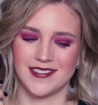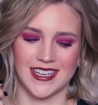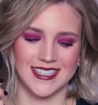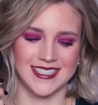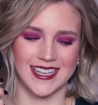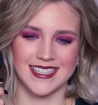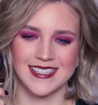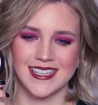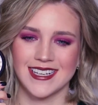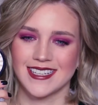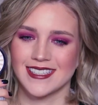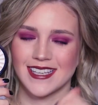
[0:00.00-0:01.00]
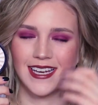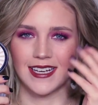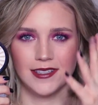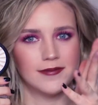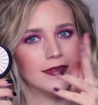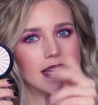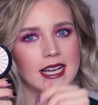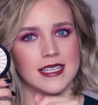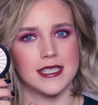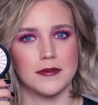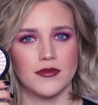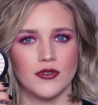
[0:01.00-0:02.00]
Valentine's Day because like I
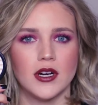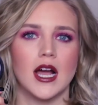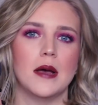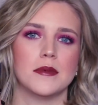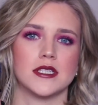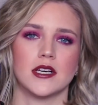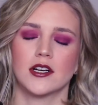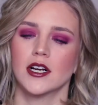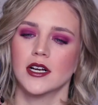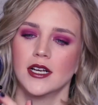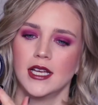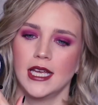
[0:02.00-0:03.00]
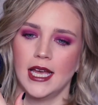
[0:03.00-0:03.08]
said before, I'm a sucker.